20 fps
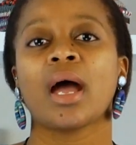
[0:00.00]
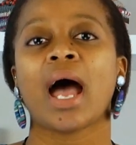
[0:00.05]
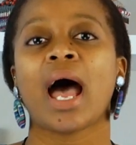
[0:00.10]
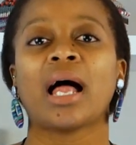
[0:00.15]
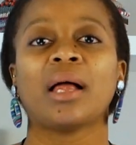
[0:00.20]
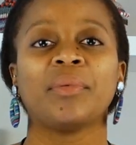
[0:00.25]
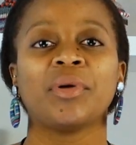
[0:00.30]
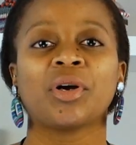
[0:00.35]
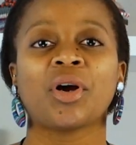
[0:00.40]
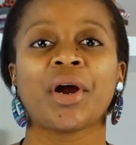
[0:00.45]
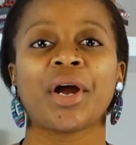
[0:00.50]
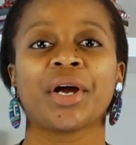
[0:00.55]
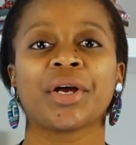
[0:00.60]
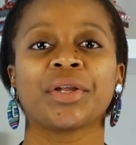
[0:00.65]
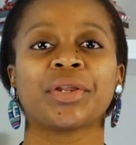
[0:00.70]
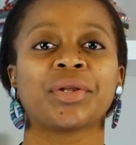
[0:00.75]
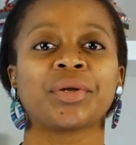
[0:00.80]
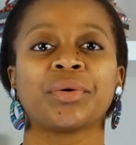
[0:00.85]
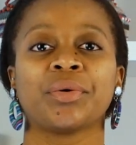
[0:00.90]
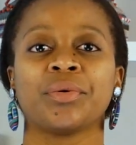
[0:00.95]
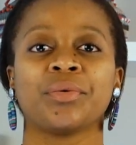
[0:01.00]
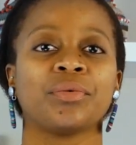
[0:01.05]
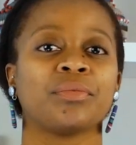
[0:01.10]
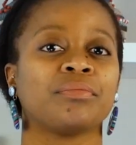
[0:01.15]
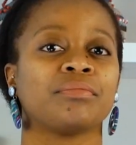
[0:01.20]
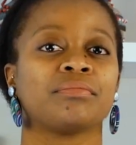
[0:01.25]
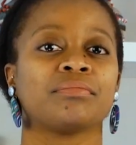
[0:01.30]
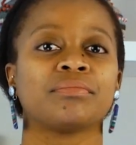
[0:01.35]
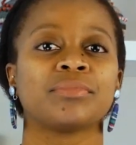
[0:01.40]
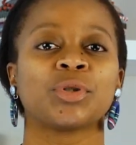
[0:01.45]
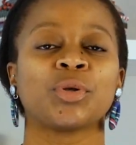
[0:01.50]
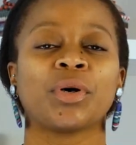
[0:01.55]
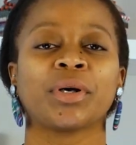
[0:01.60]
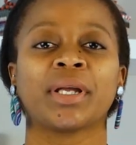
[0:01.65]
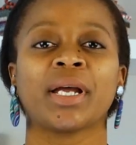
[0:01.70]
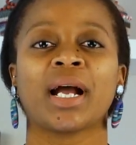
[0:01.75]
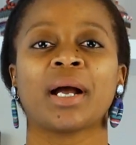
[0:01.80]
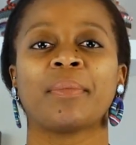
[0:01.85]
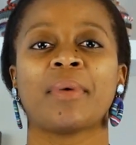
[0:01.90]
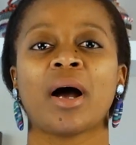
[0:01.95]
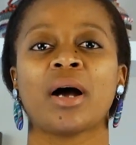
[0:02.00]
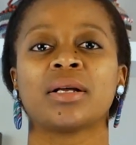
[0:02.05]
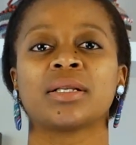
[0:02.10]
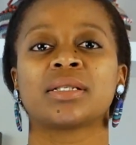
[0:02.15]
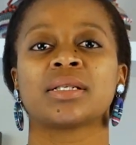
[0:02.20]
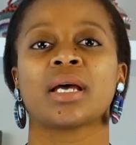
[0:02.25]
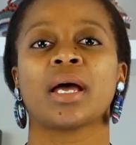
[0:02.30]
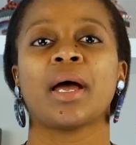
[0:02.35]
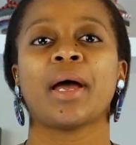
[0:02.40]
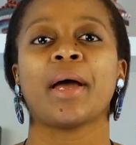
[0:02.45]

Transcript: I'll be going through talking about